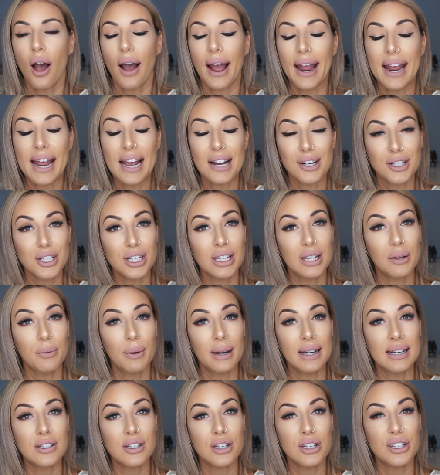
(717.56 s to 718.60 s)
I actually
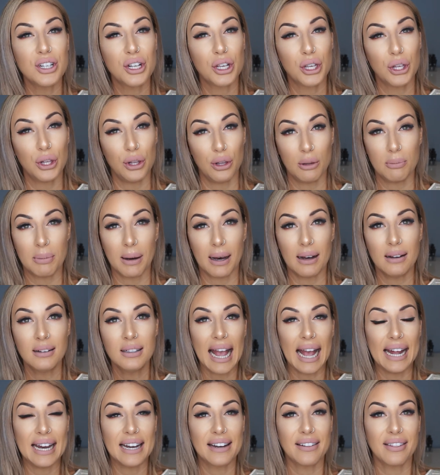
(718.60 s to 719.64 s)
went into DECJUBA
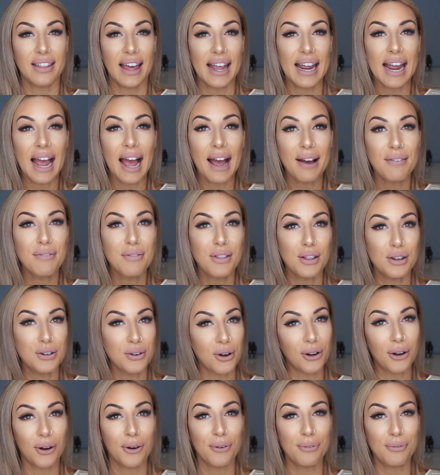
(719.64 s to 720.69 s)
and they have the
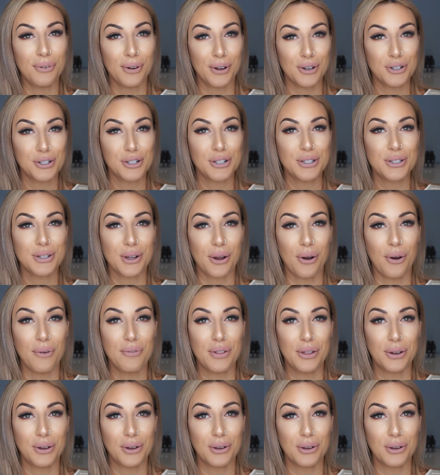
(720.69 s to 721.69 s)
knockoff versions of the